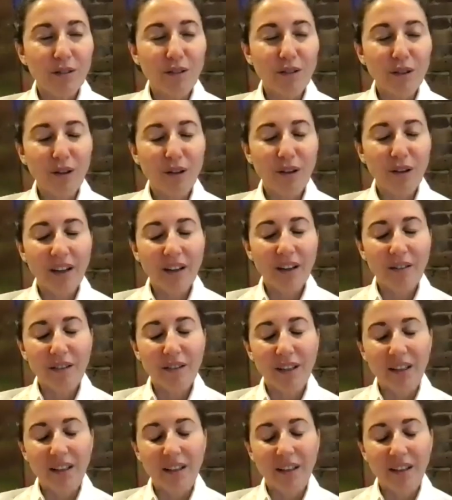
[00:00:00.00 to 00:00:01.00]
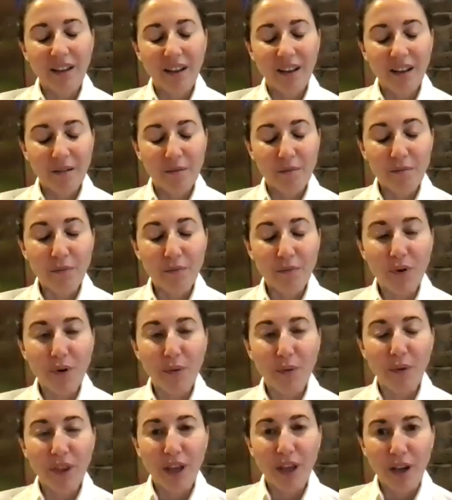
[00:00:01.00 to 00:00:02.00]
not agree more
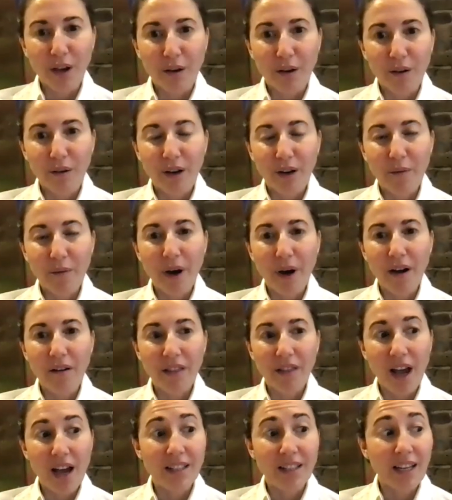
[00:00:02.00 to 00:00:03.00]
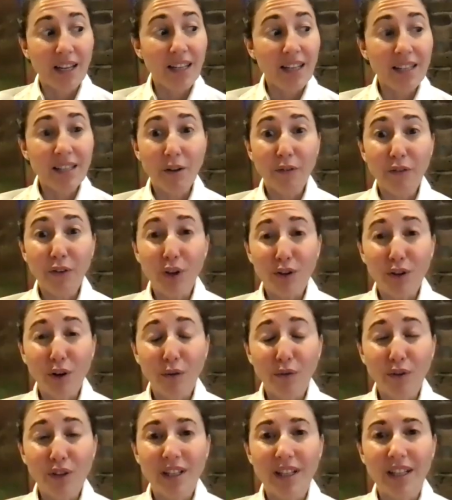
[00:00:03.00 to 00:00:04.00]
with you about that. And it's
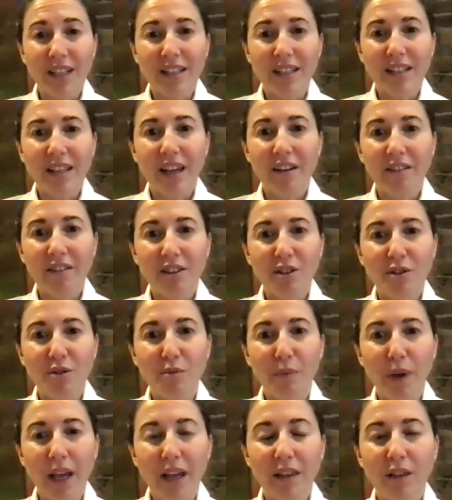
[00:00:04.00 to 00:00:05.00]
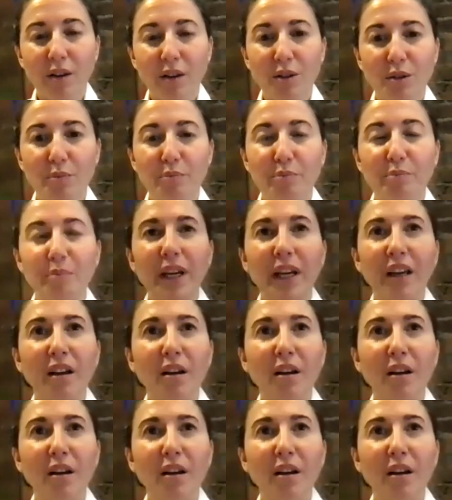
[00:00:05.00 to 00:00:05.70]
obviously scary to make those big